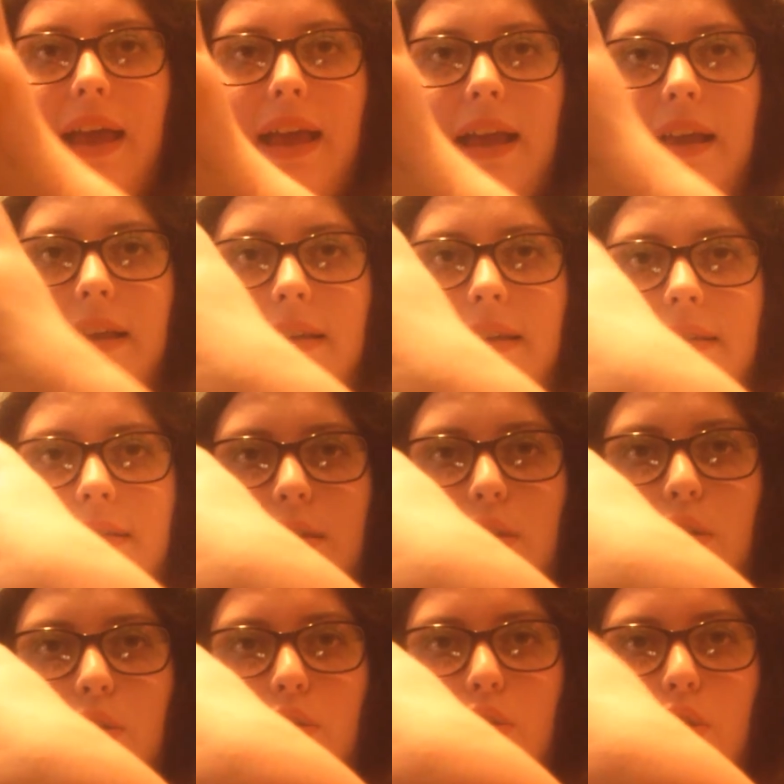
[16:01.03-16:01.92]
is
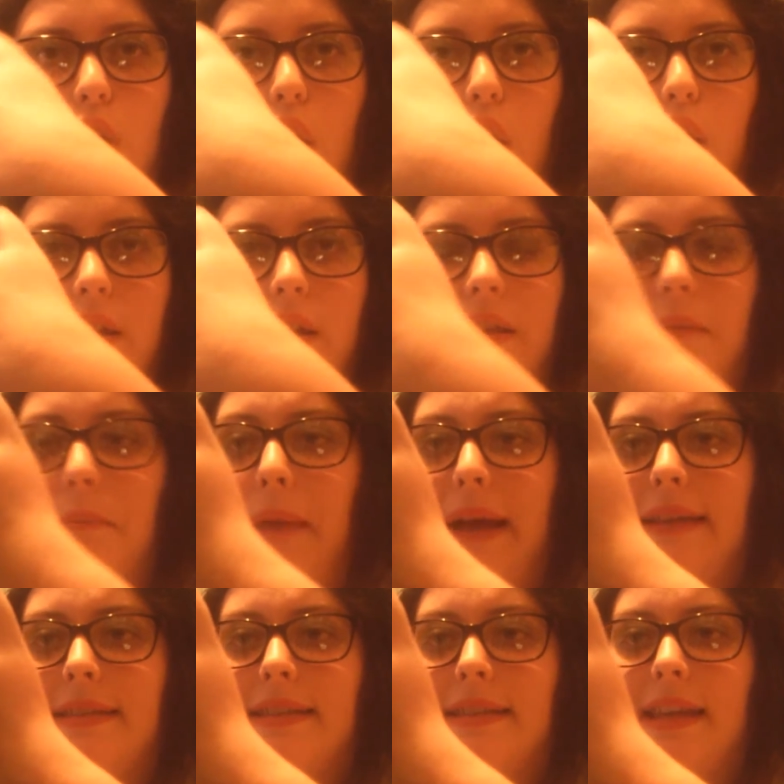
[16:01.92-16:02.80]
darker than
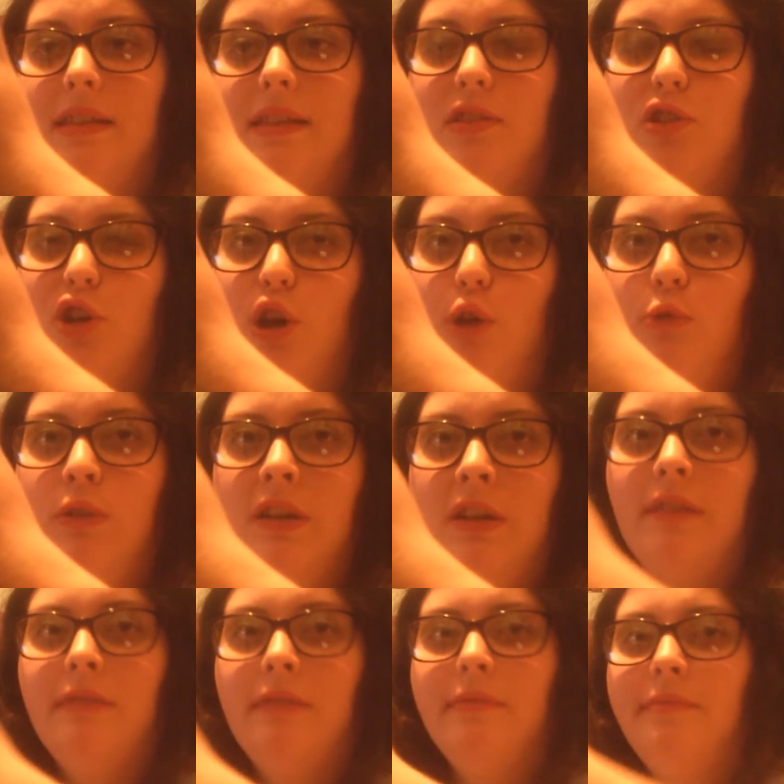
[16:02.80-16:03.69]
my skin tone.
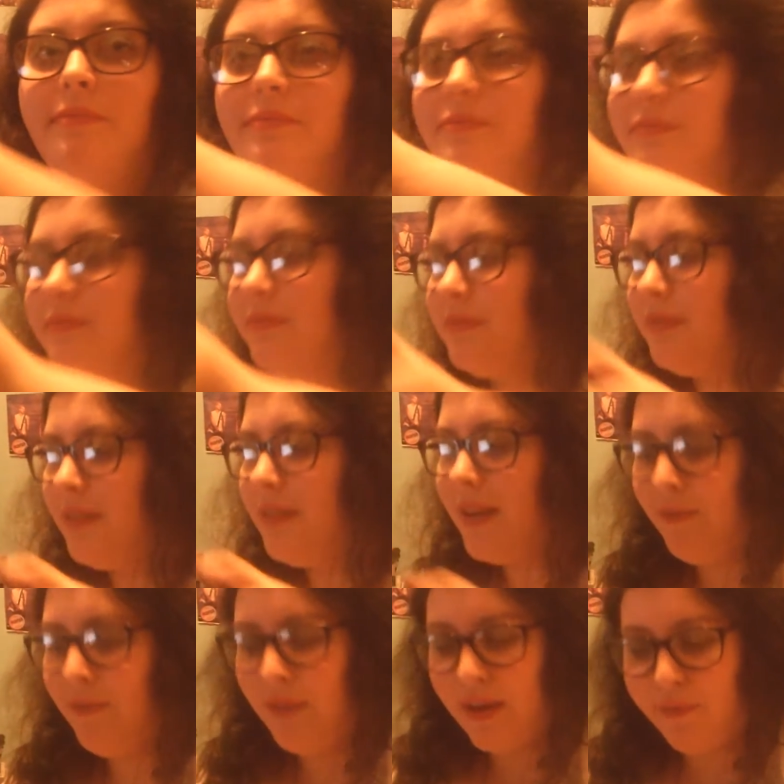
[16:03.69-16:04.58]

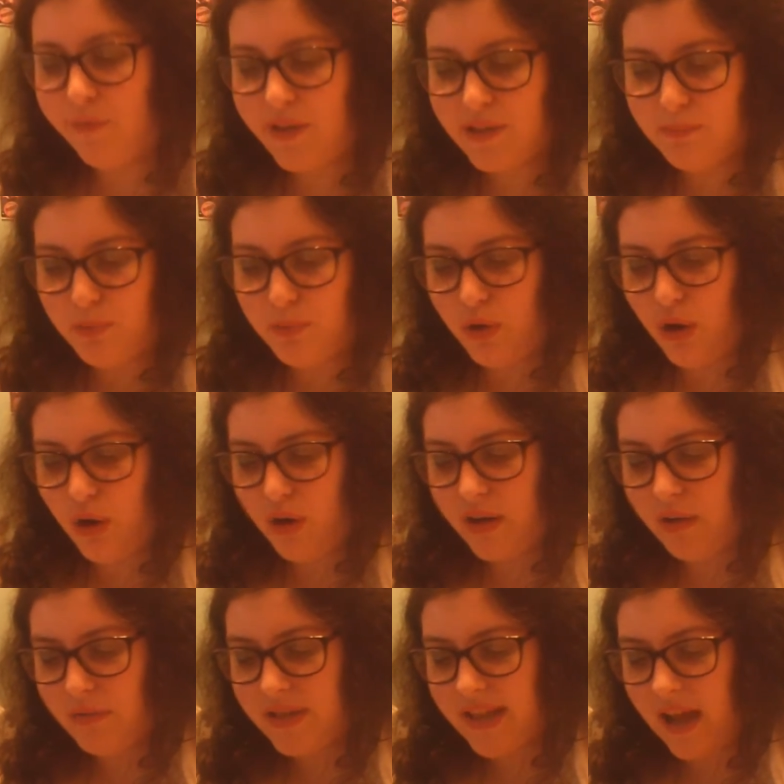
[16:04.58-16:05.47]
And when I first put it on,
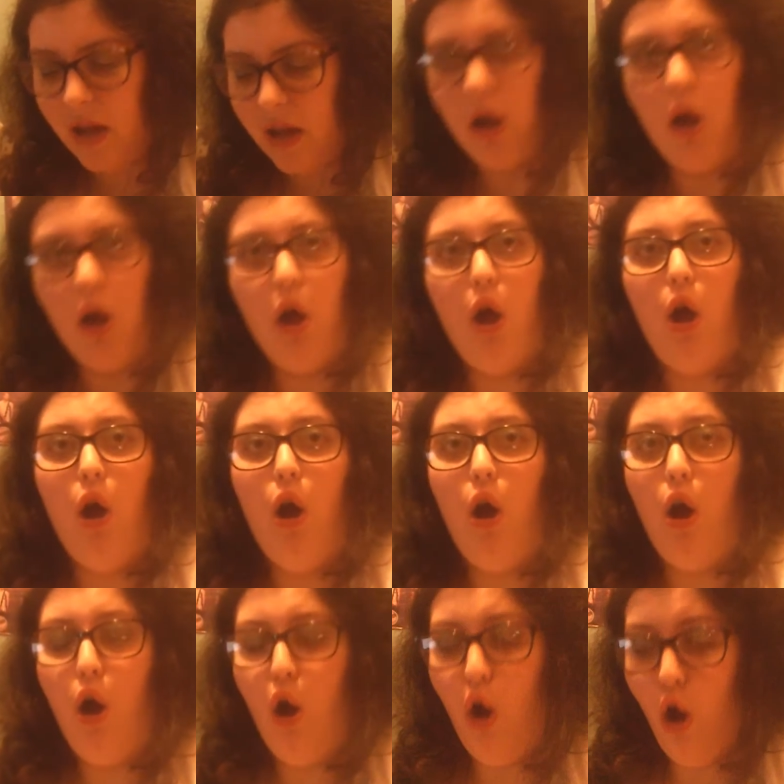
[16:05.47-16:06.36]
I was like,
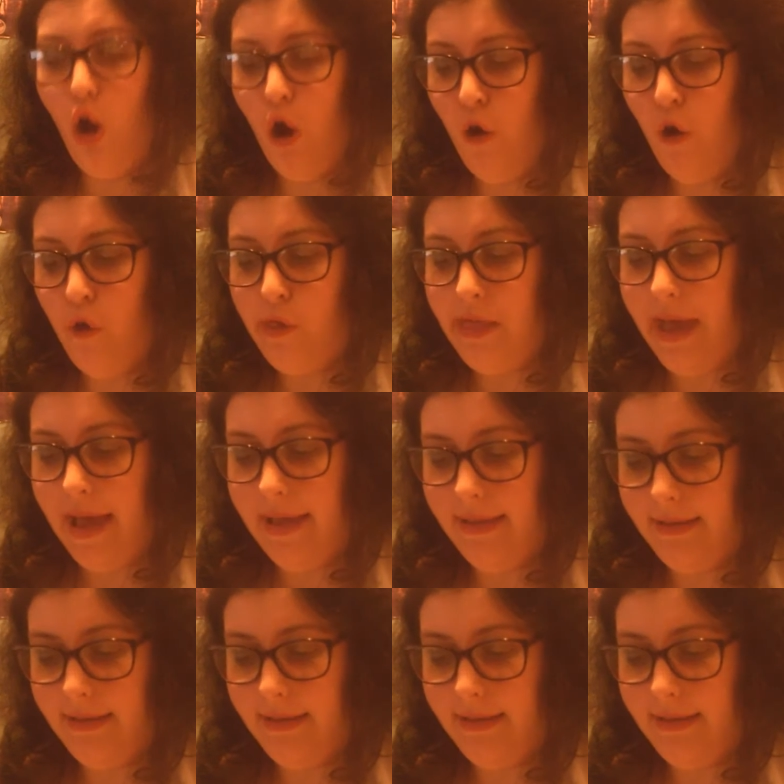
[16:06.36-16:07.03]
holy,